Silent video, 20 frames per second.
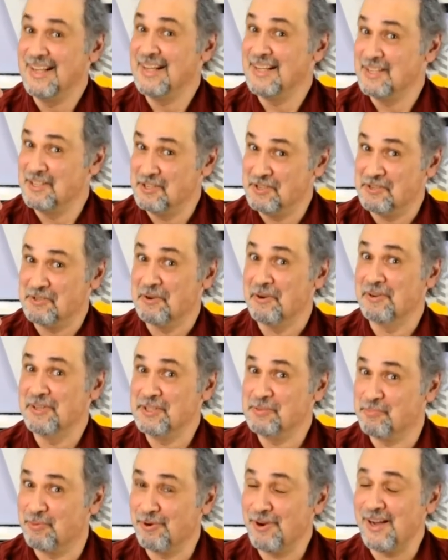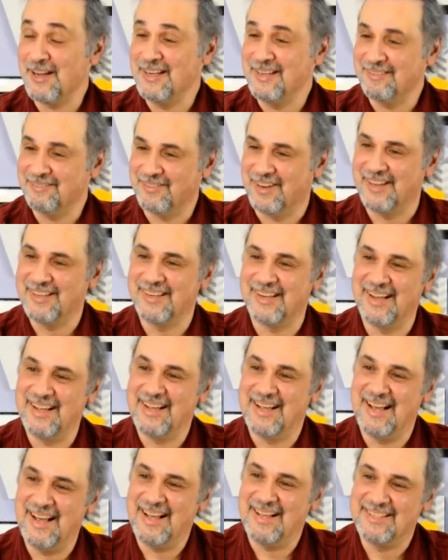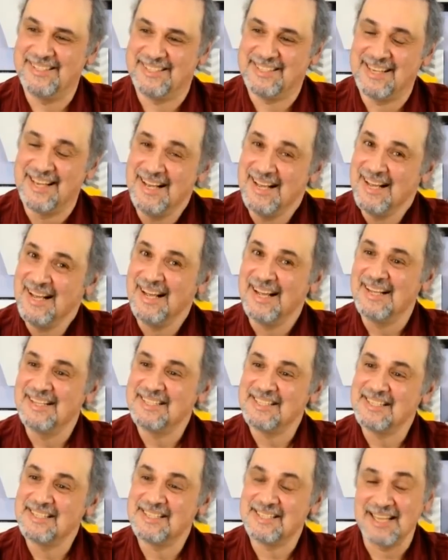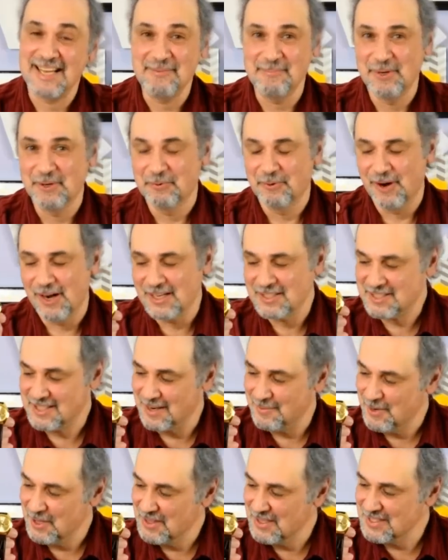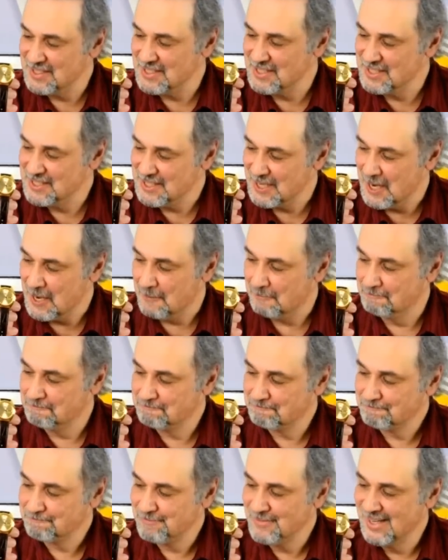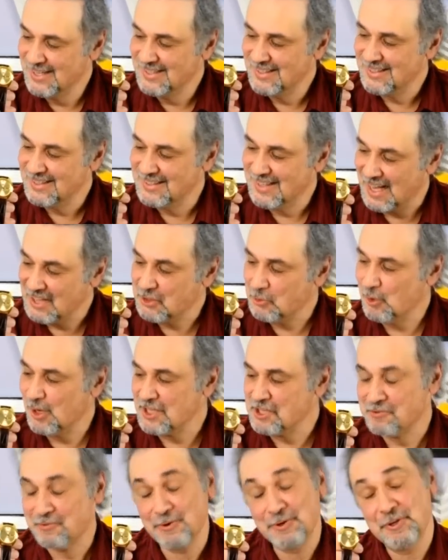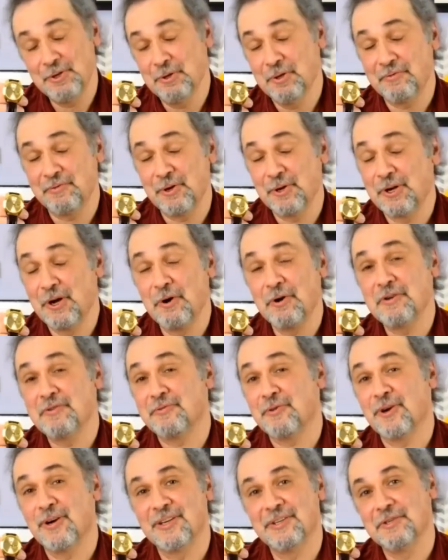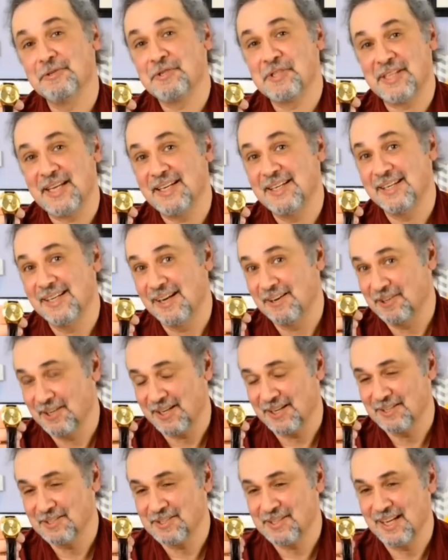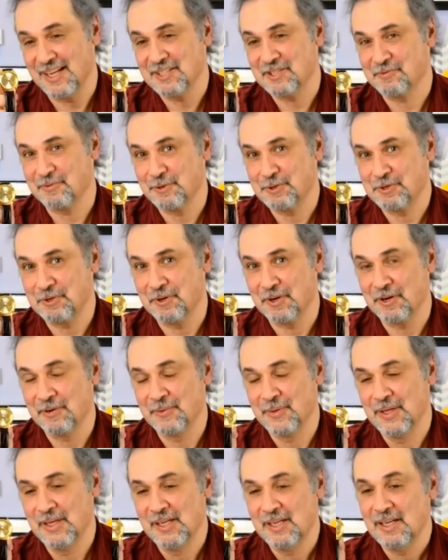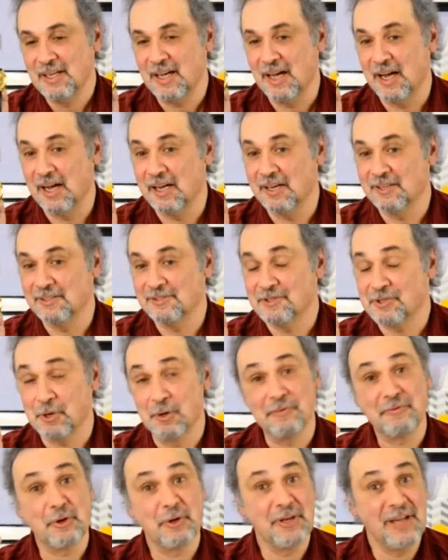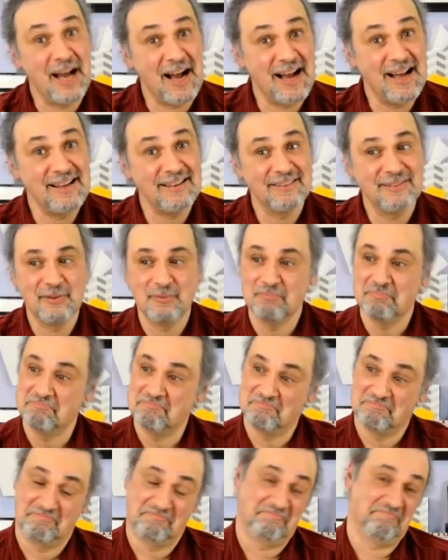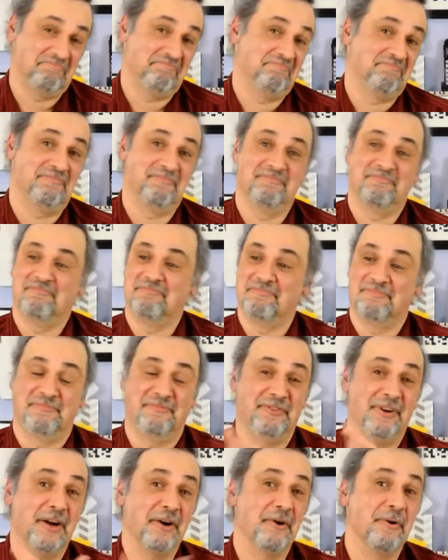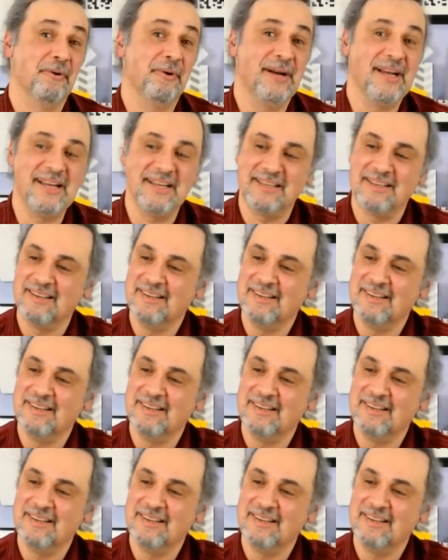sure is bright. It's a statement watch. I mean, this is not the watch for you if you're going for understated elegance, that's for sure. And so if you're not, fire away.